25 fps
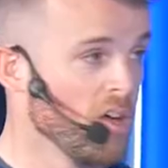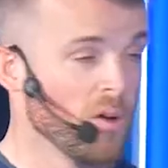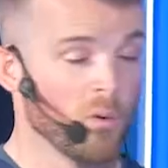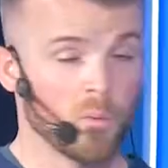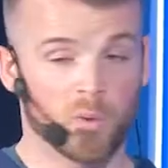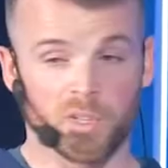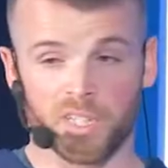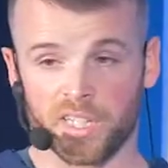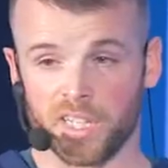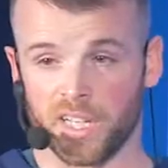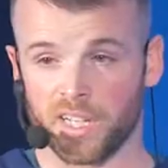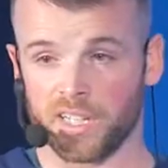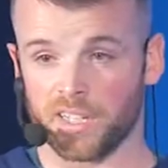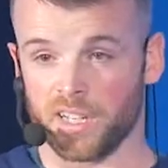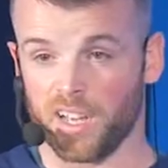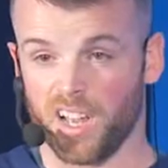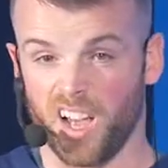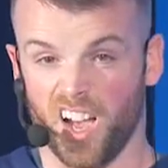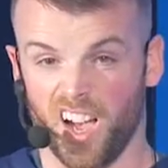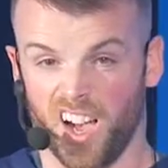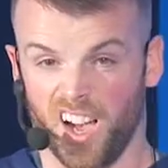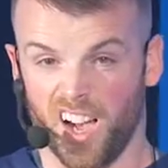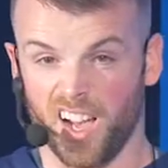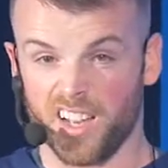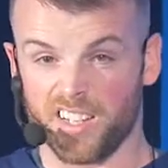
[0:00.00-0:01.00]
was that
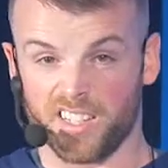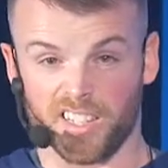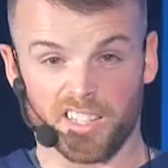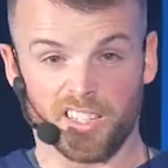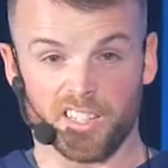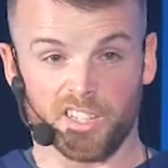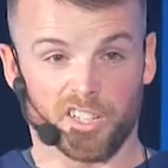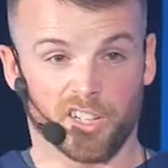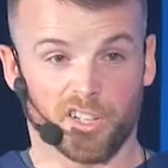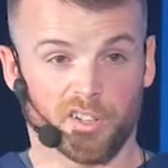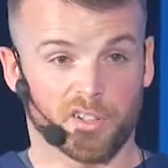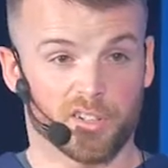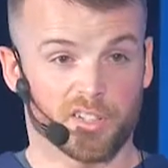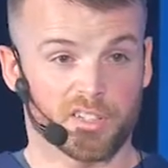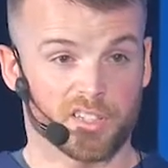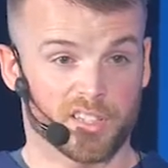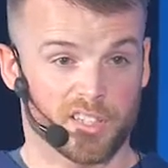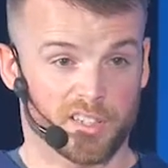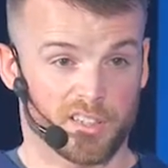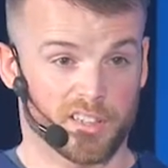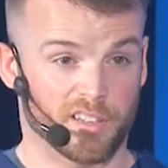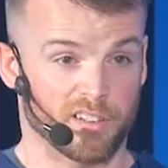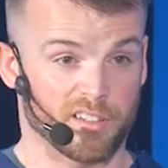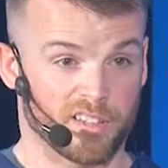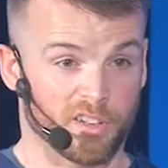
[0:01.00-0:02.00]
I didn't use
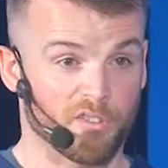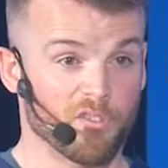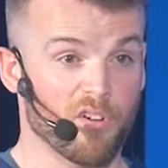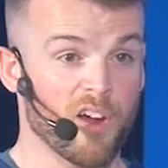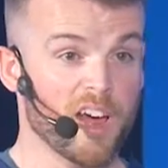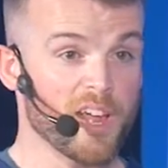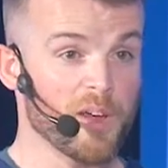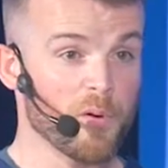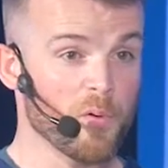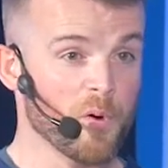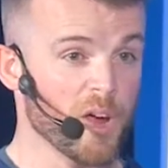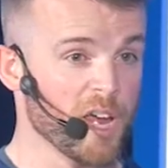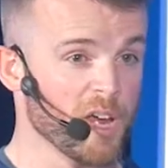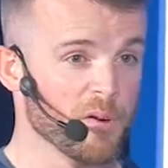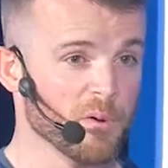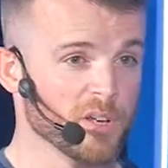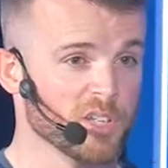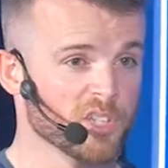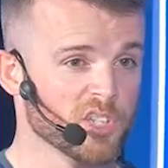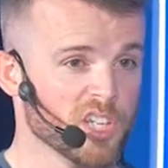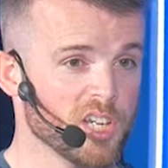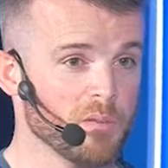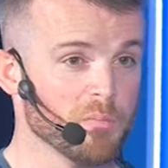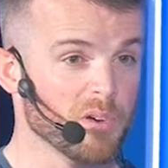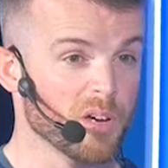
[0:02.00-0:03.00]
the right way with
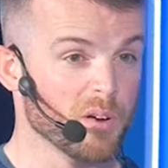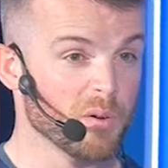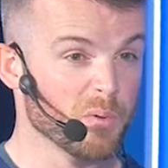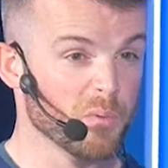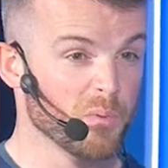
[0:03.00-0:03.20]
Sheba.